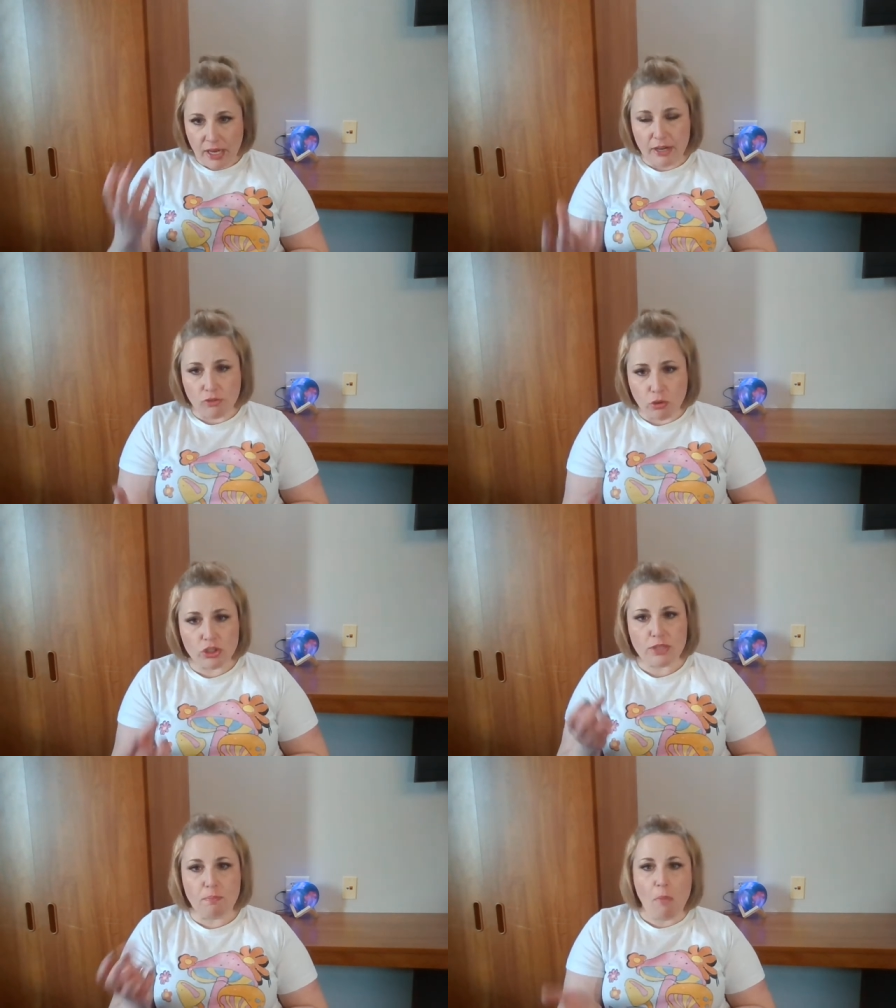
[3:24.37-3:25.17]
And of
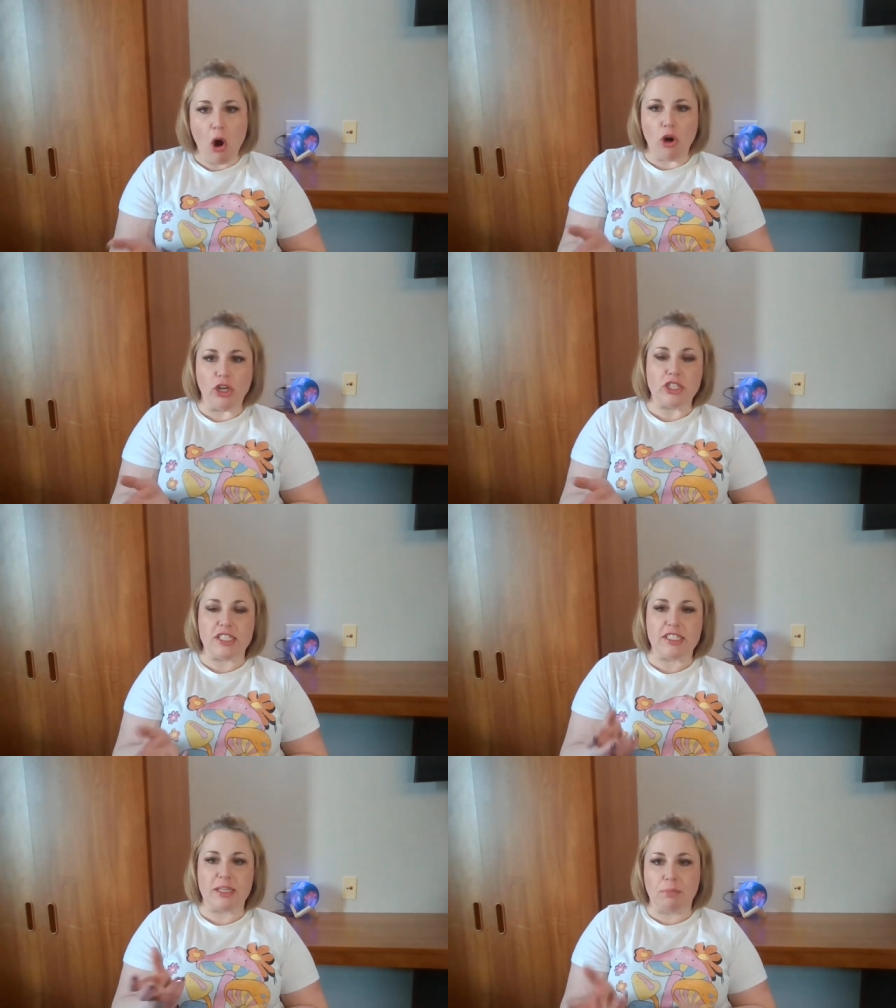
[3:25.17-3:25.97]
course,
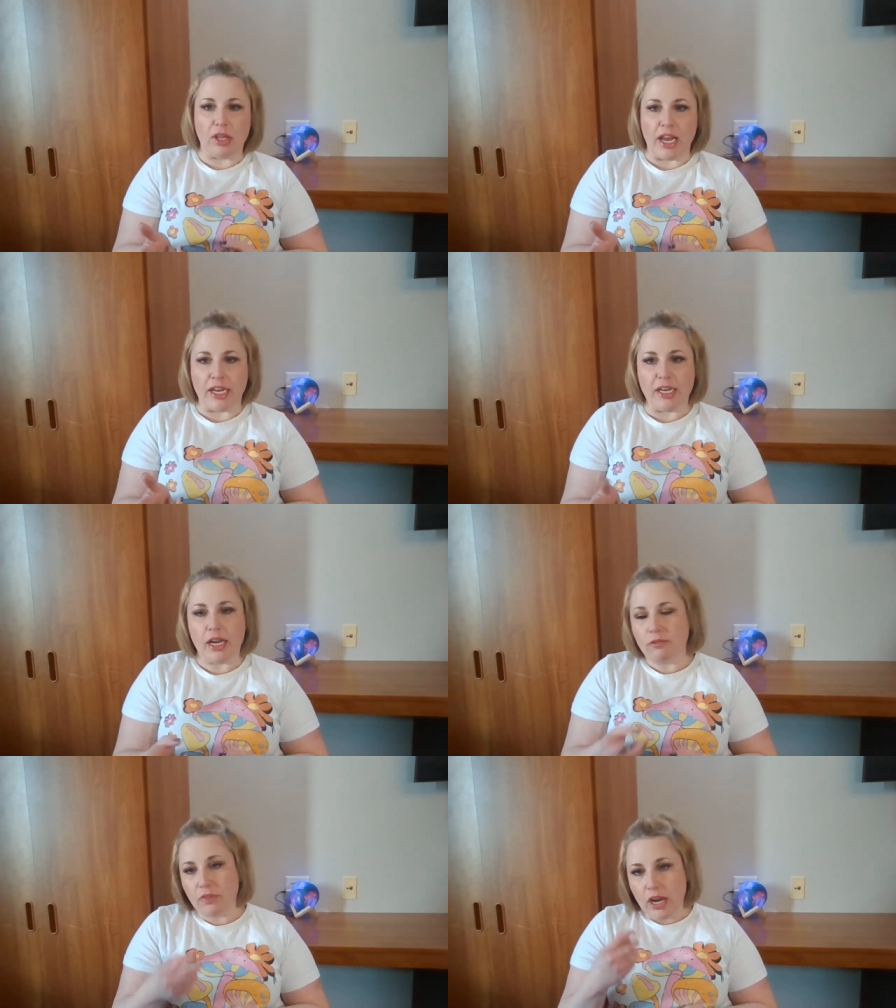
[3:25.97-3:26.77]
Mars is the
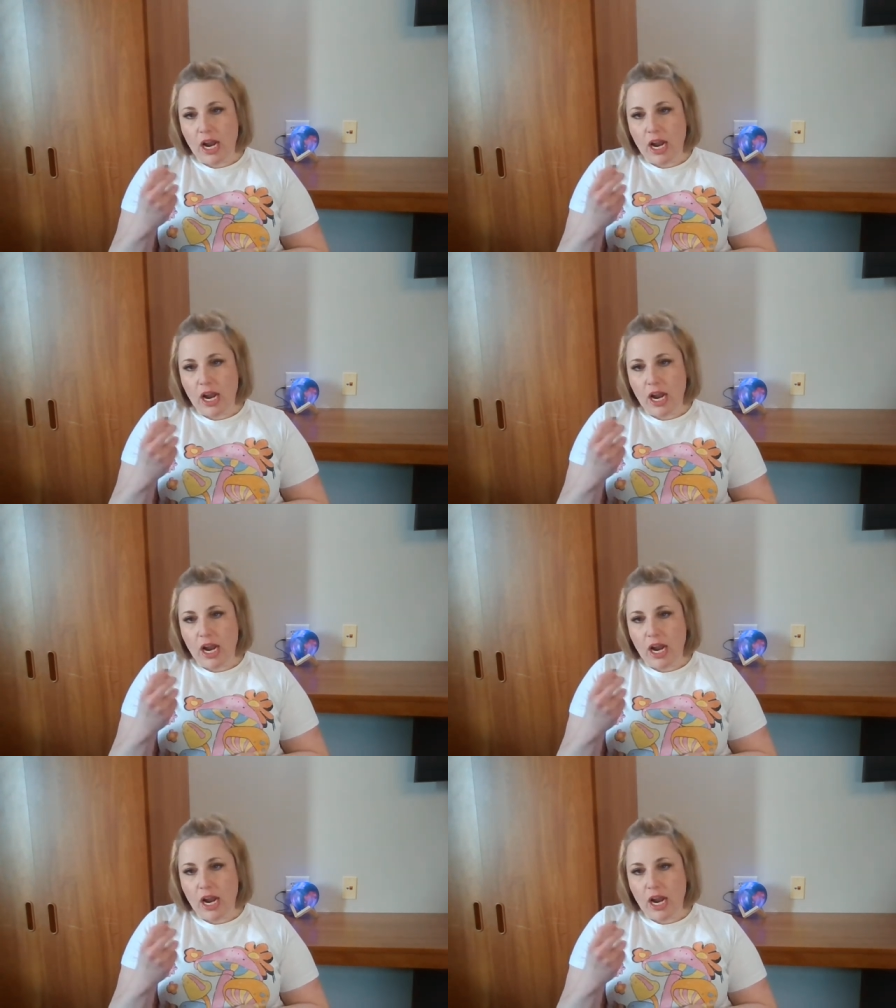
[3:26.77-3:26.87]
planet of